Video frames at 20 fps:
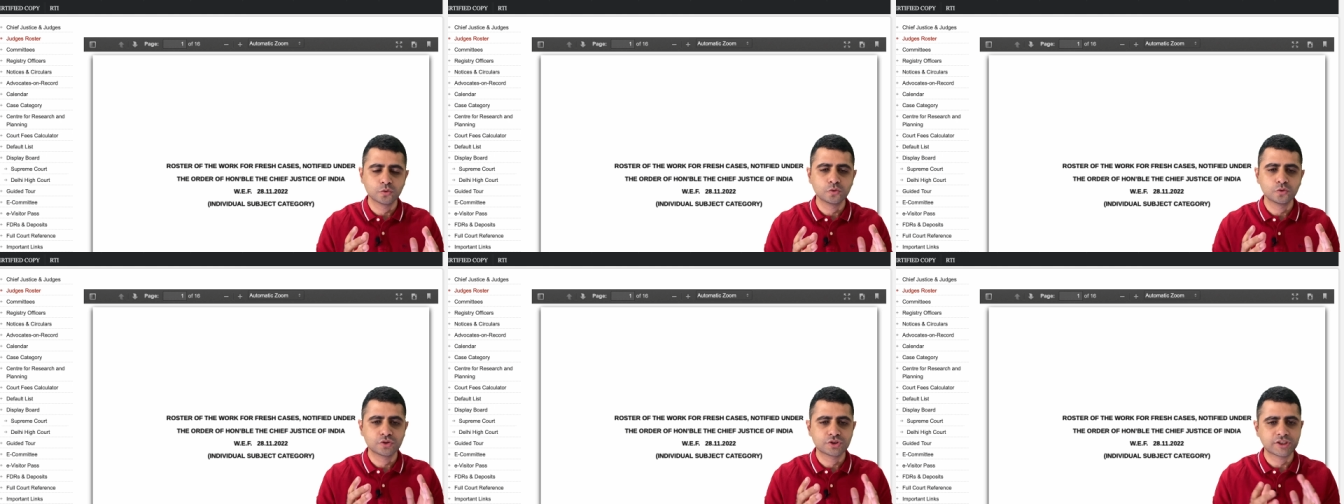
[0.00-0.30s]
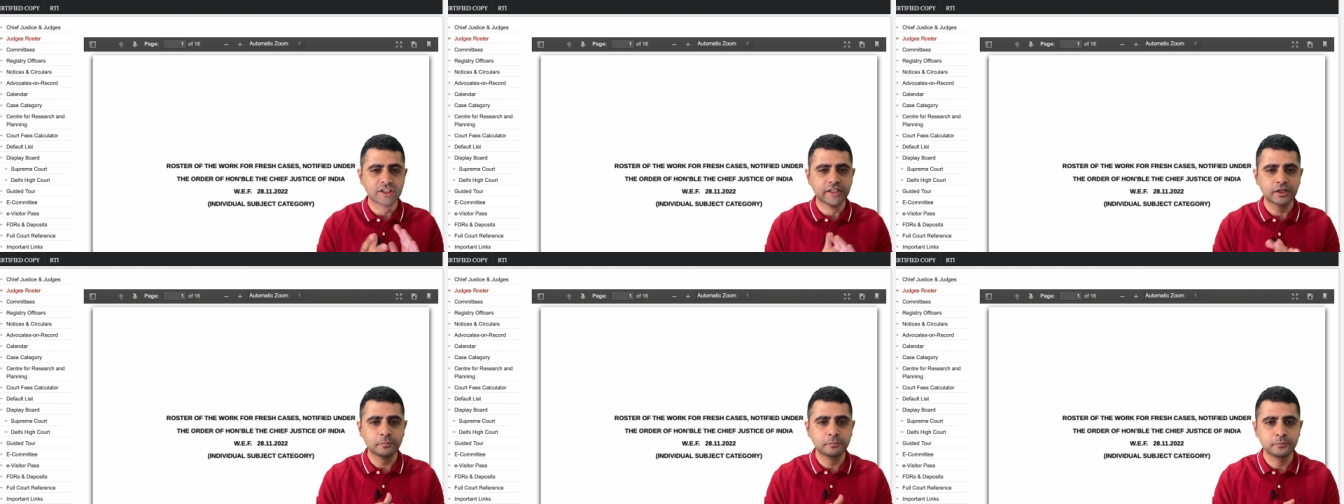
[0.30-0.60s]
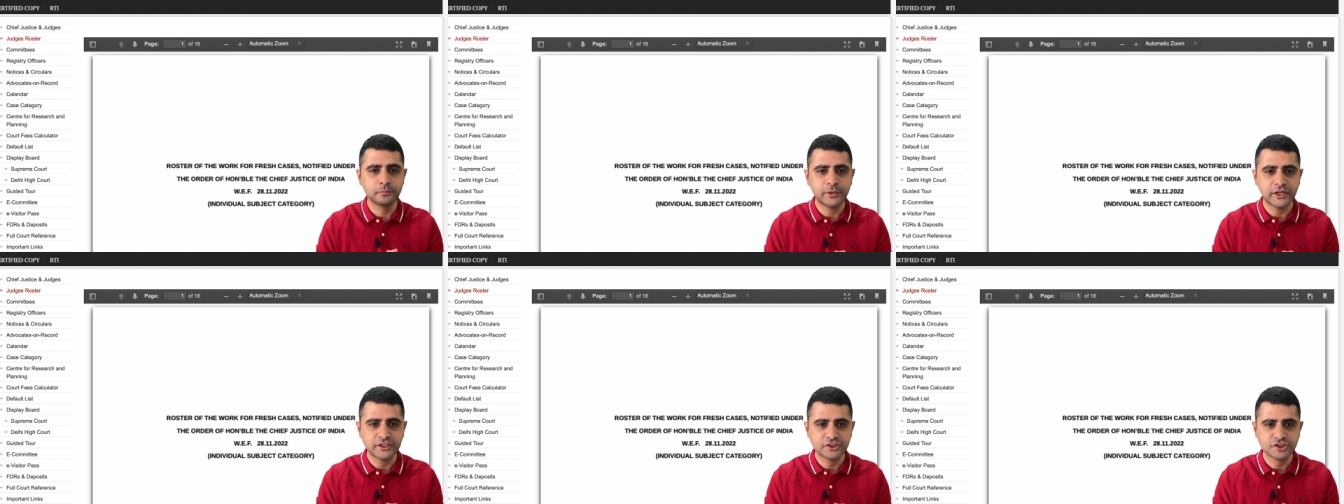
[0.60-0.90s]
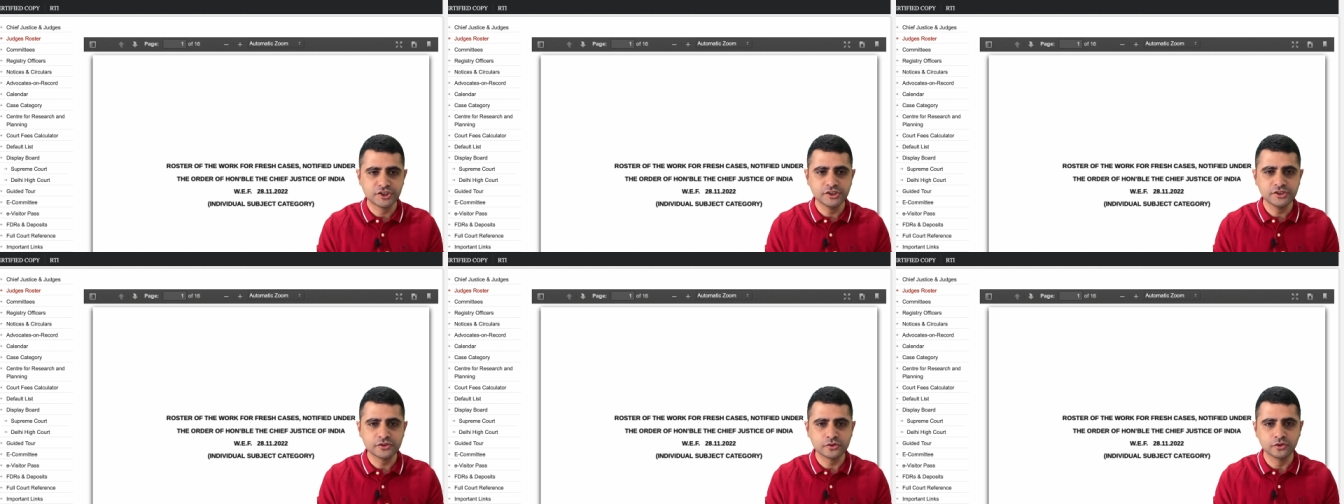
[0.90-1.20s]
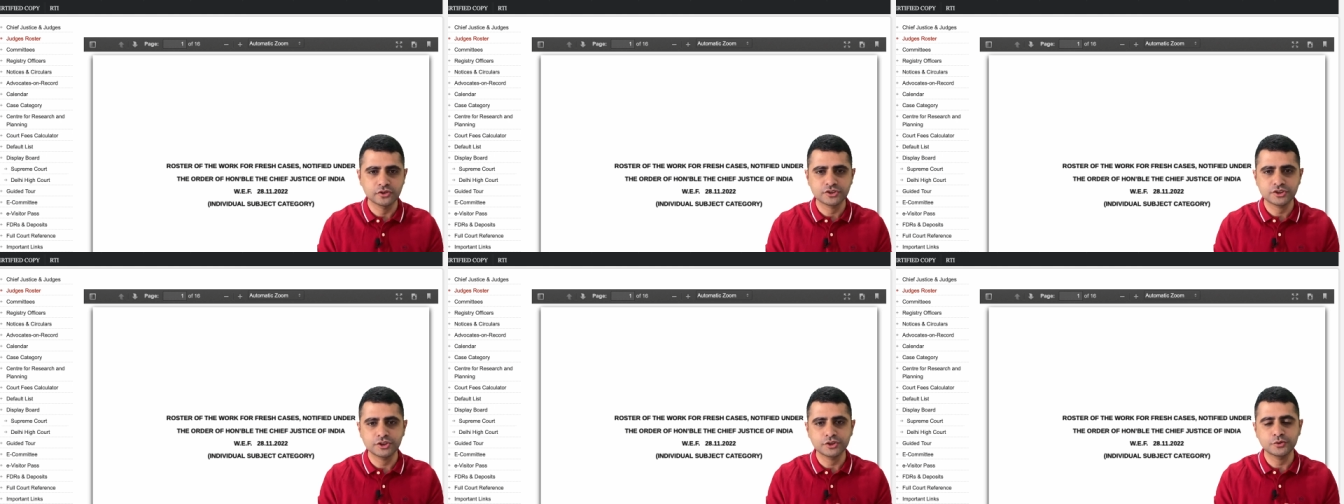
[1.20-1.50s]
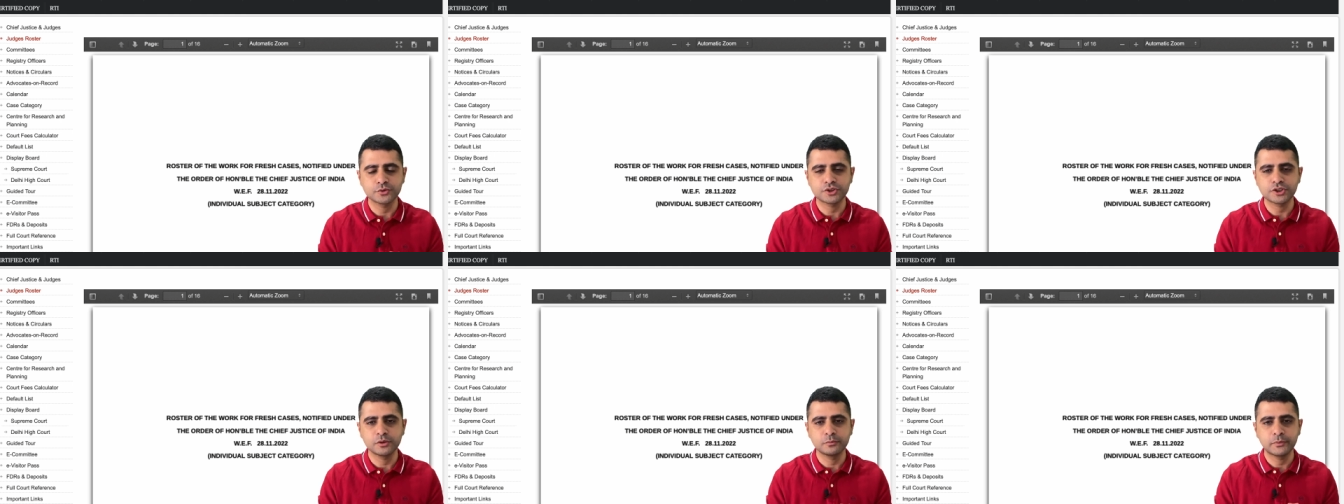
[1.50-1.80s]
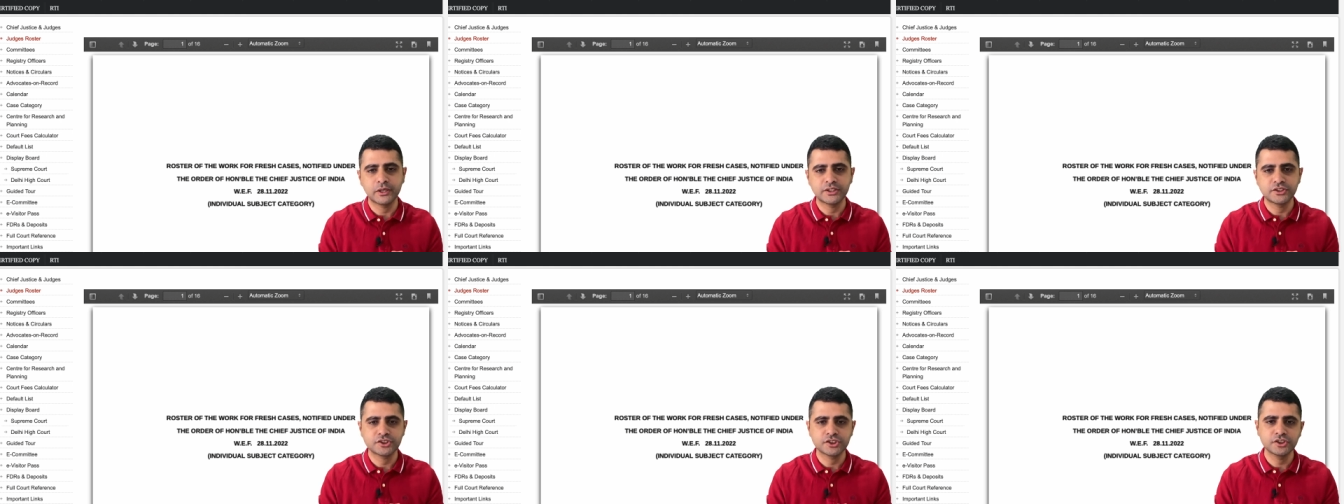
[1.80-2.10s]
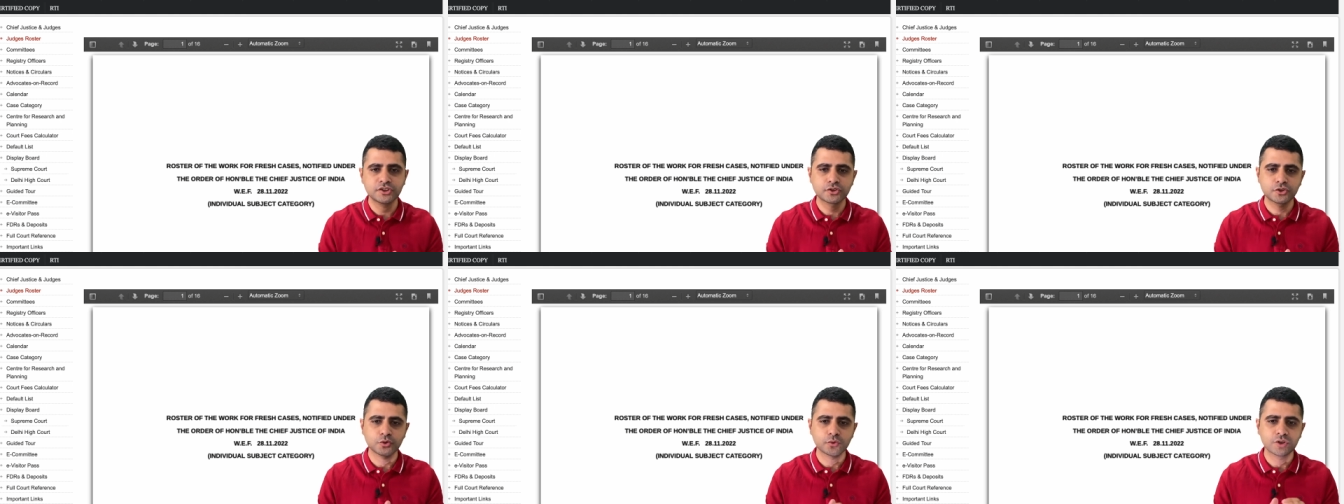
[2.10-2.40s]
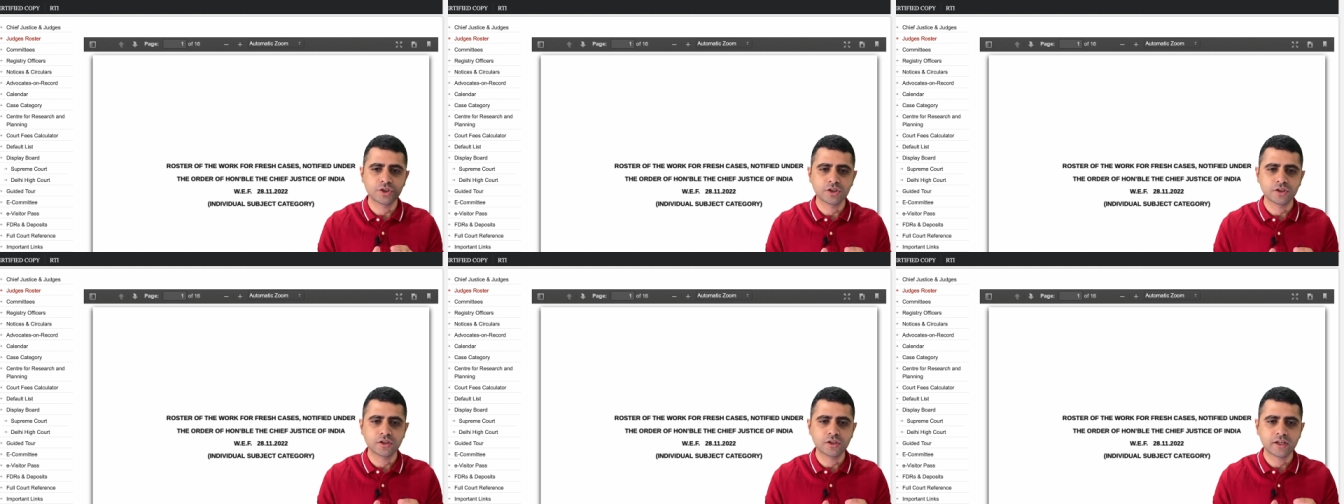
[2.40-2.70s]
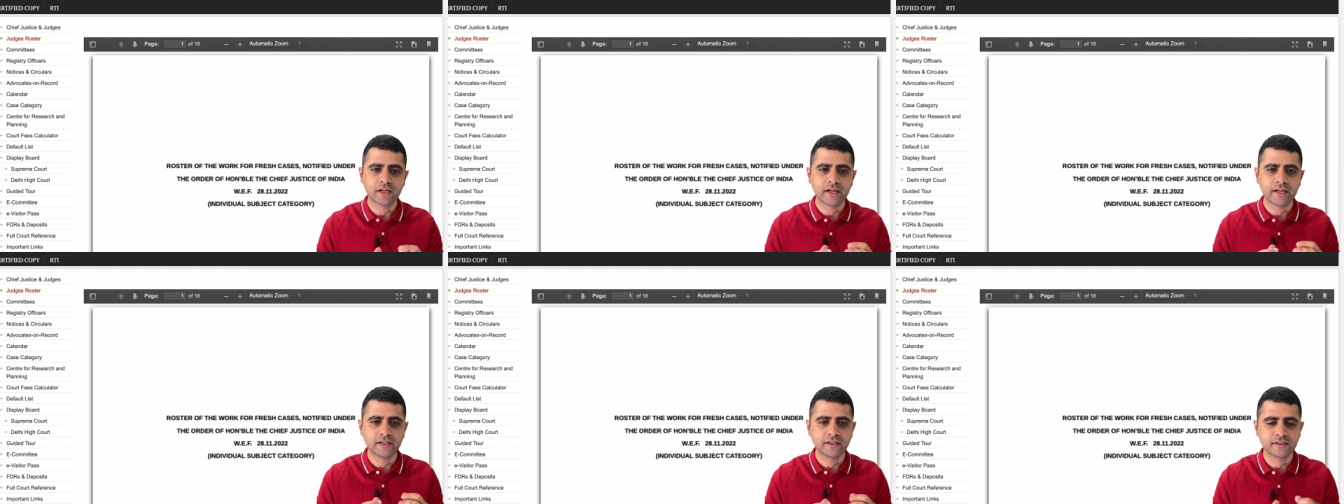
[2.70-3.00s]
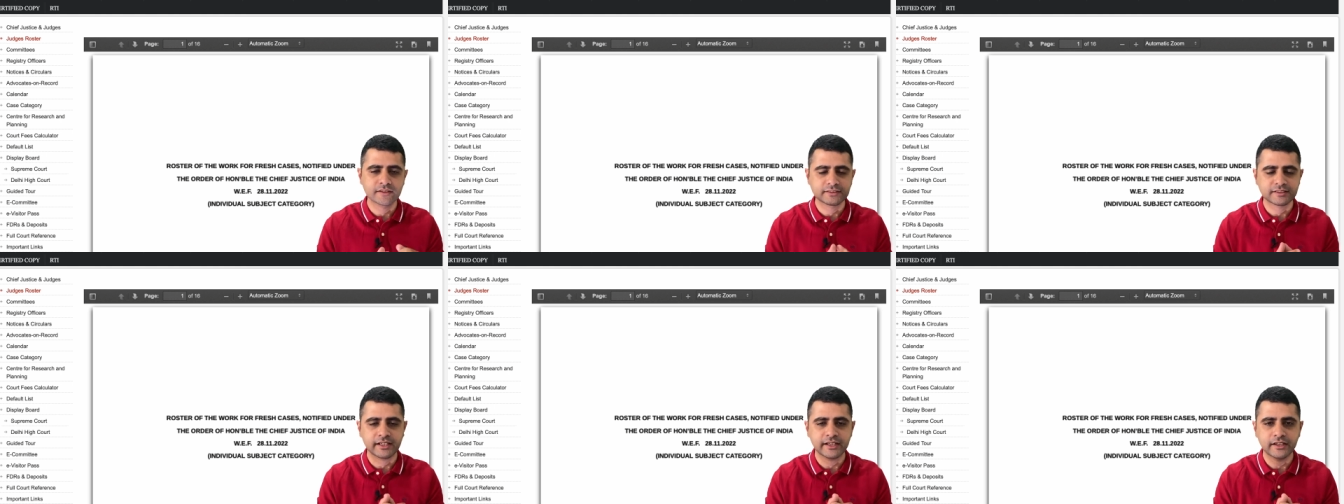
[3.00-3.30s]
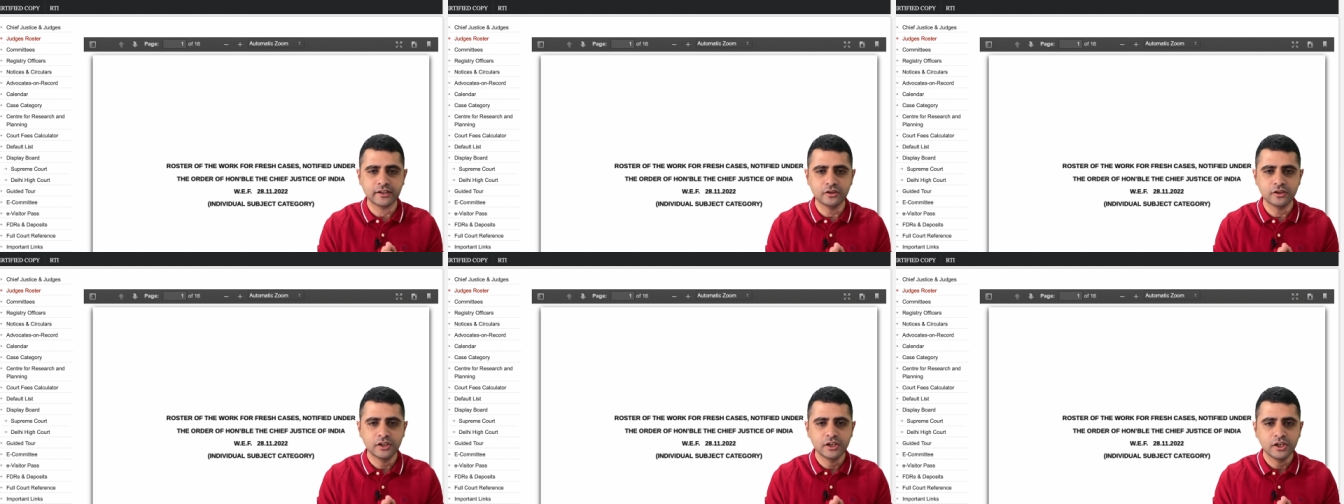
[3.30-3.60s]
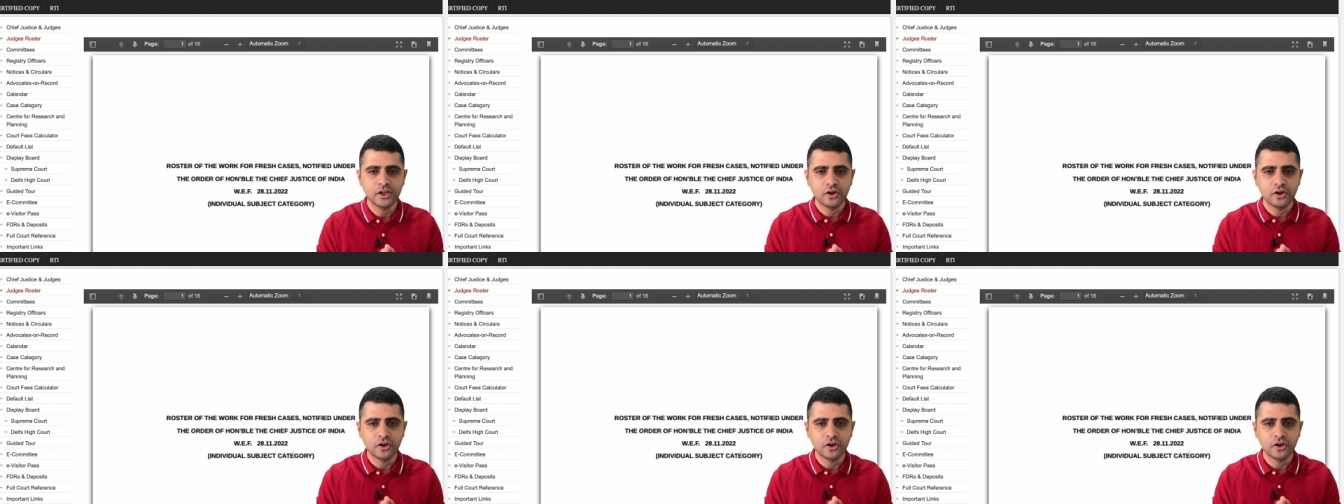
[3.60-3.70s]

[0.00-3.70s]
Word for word: set up benches, constitutional benches, to hear and decide